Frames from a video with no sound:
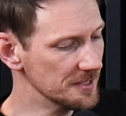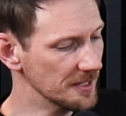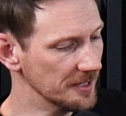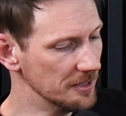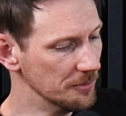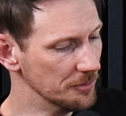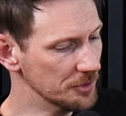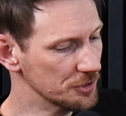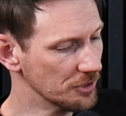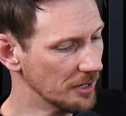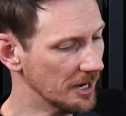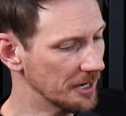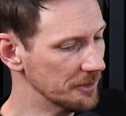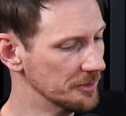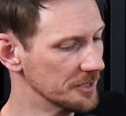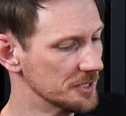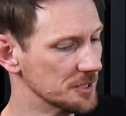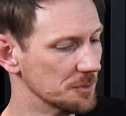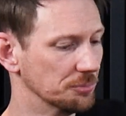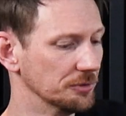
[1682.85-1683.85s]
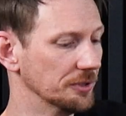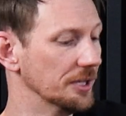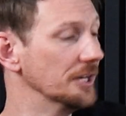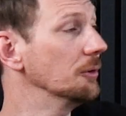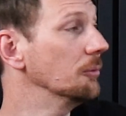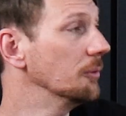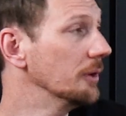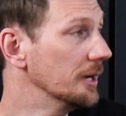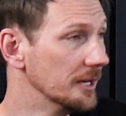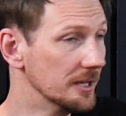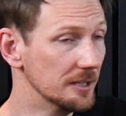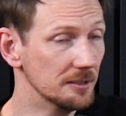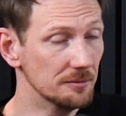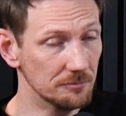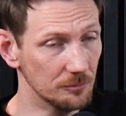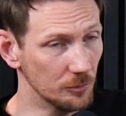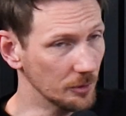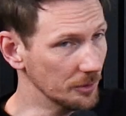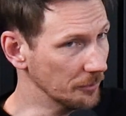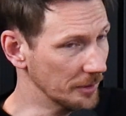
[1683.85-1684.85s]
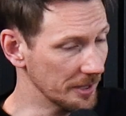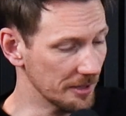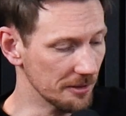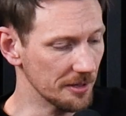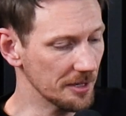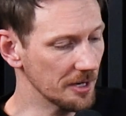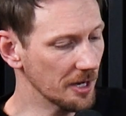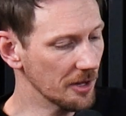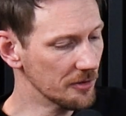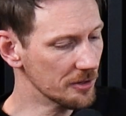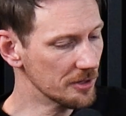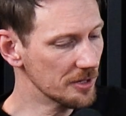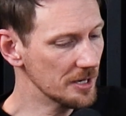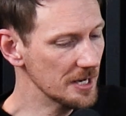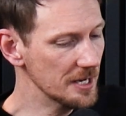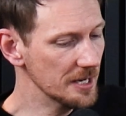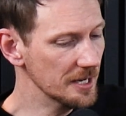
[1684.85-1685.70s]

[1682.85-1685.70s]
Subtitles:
that he would try to explain away one way or another,